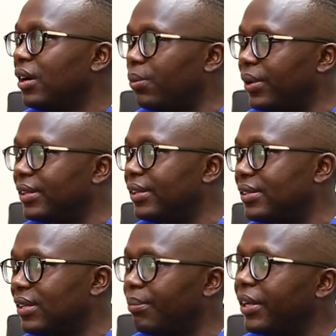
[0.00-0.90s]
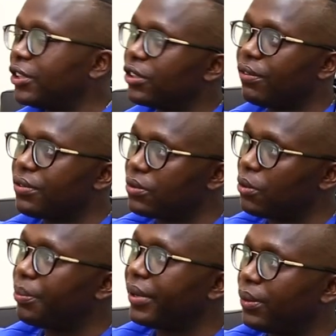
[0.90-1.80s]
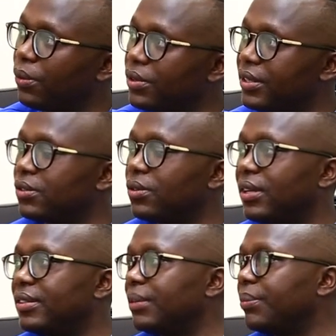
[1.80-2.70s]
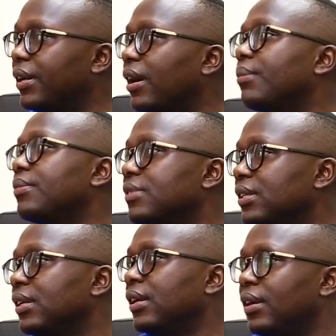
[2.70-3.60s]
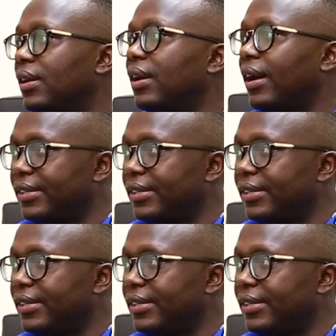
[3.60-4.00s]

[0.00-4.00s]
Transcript: when there's a mixture of soap and water, so that it becomes a